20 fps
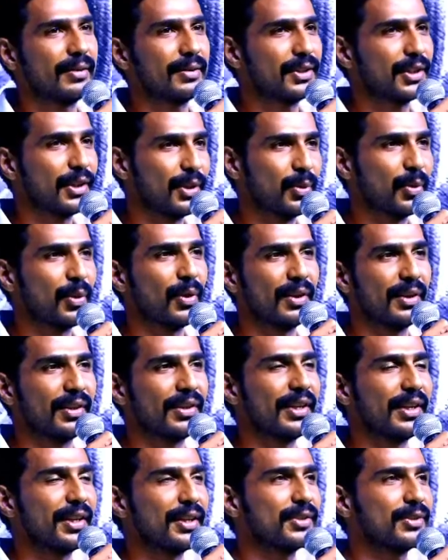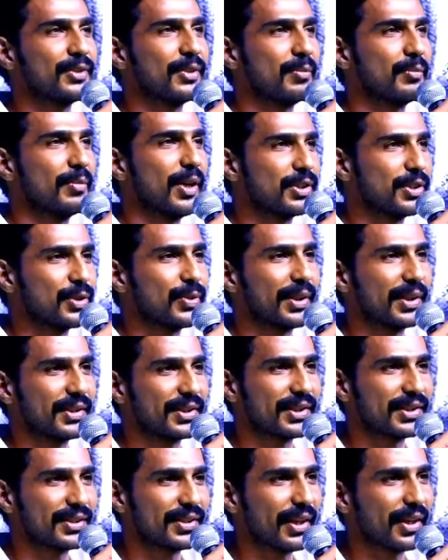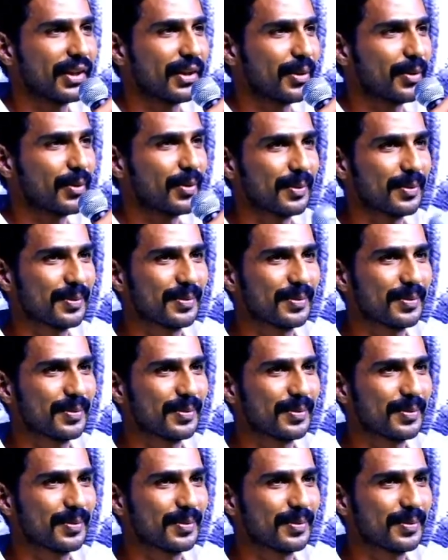see you all in theaters on March 26. Thank you.